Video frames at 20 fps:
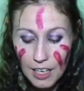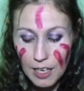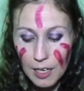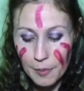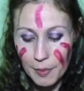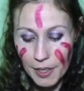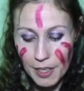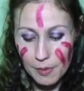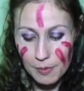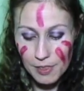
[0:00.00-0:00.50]
it
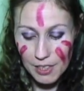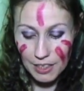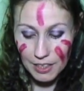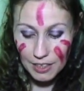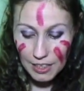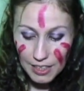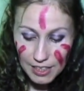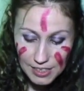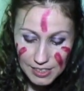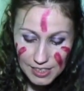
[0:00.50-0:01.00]
becomes a
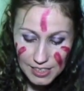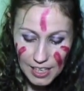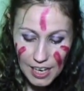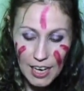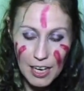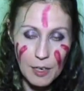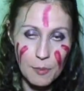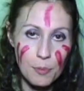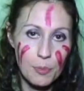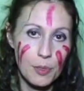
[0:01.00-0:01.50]
lazy
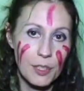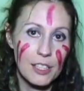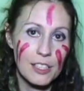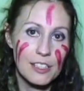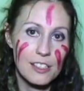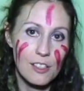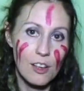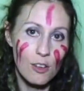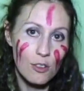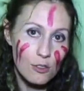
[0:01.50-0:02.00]
8, but
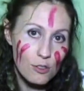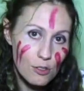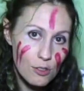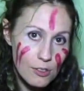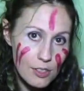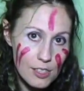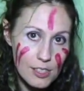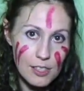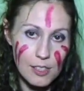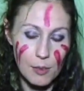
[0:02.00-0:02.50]
it's also
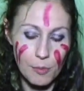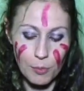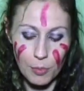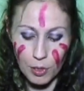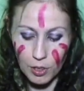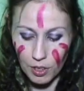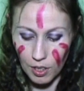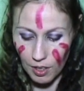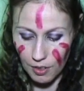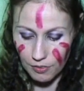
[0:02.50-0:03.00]
the
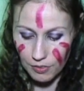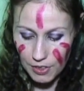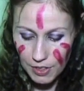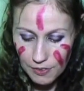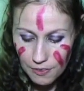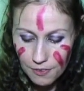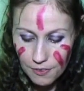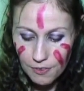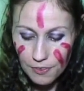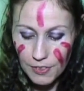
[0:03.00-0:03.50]
symbol of
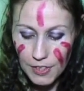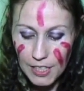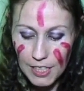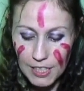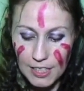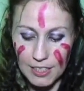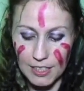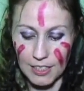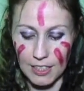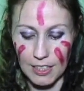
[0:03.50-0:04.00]

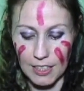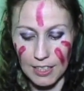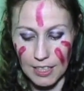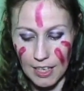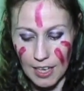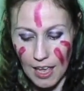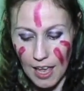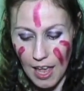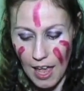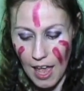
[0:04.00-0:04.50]
infinity.
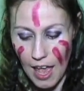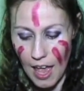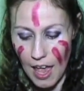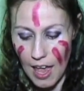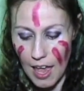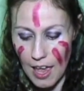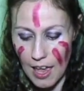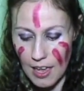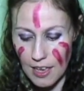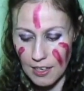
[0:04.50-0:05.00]

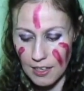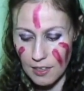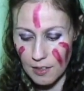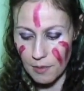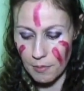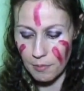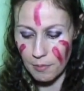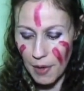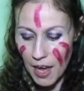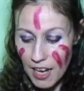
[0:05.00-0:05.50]
And
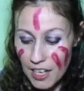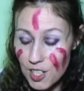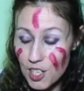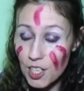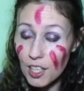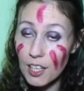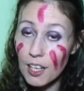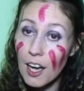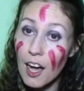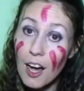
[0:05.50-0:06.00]

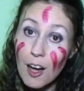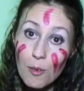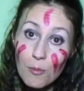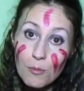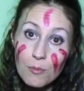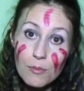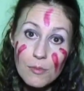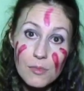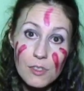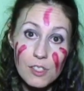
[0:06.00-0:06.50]
magic
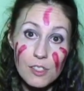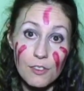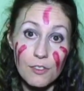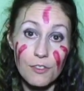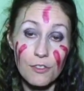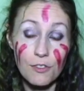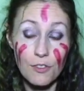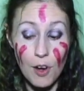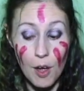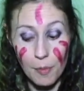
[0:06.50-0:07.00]
comes
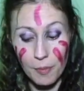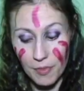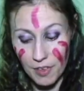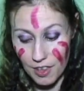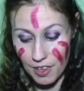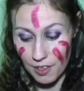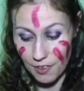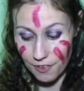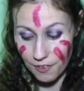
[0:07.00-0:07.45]
from the